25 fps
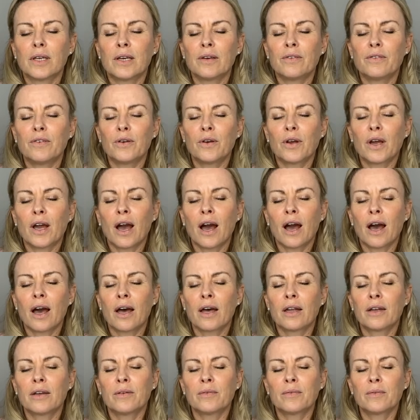If you
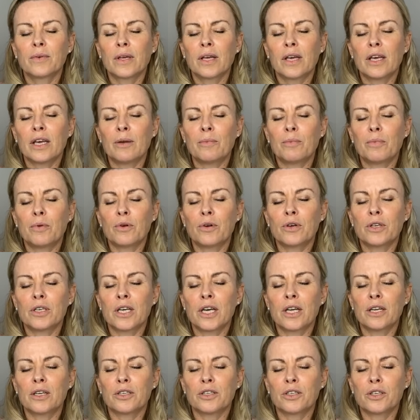can, keep your
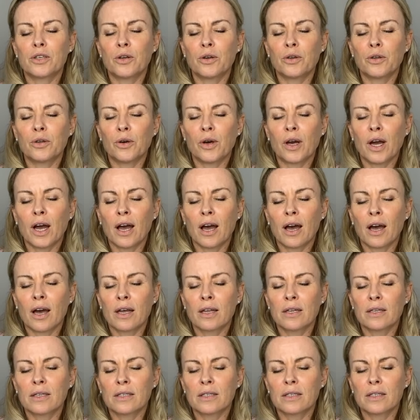attention on your
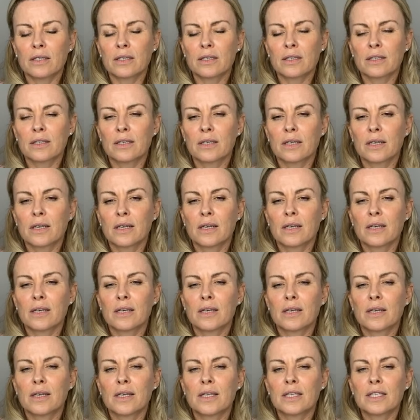hands,
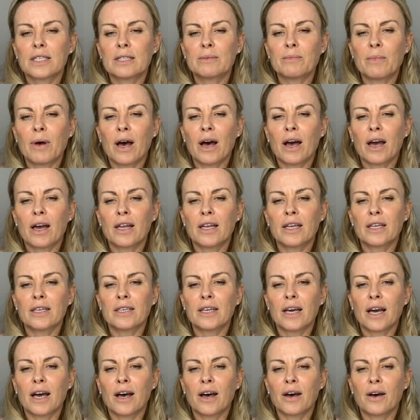smiling
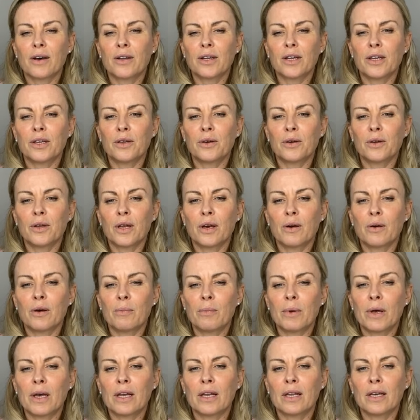down in your
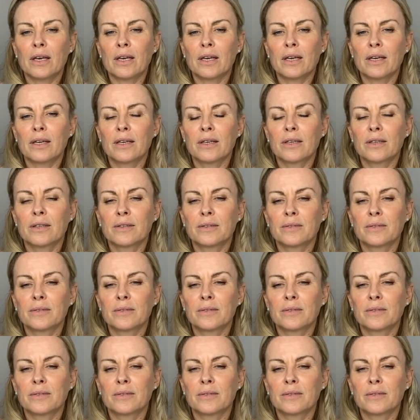lower belly.